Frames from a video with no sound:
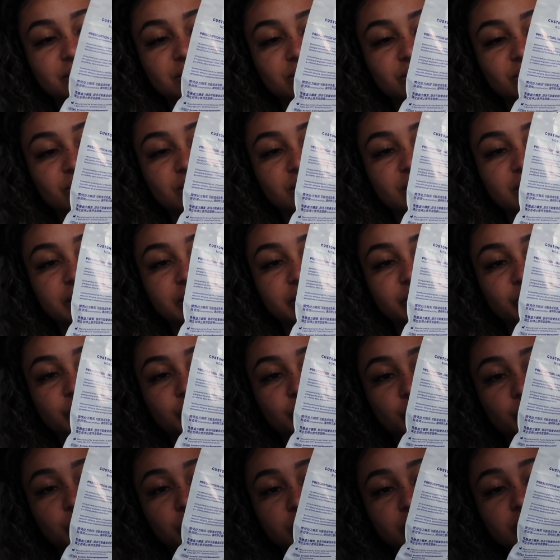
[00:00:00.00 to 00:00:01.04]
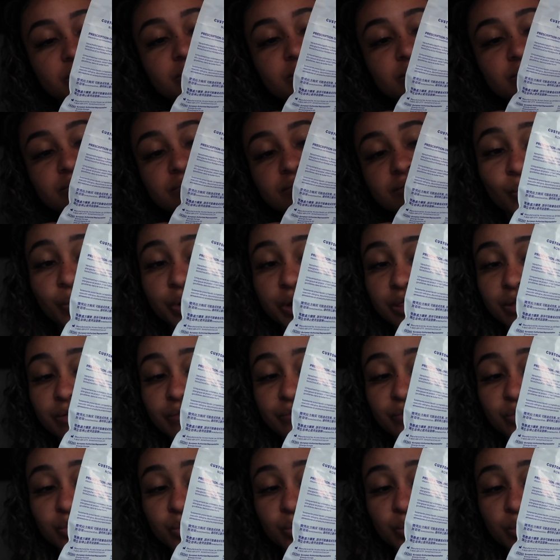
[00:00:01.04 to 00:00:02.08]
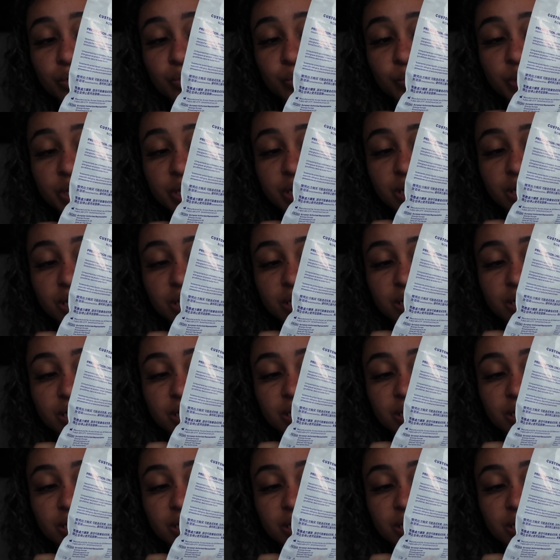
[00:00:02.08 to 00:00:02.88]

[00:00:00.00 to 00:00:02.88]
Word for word: these are liner one. Wear them for one week.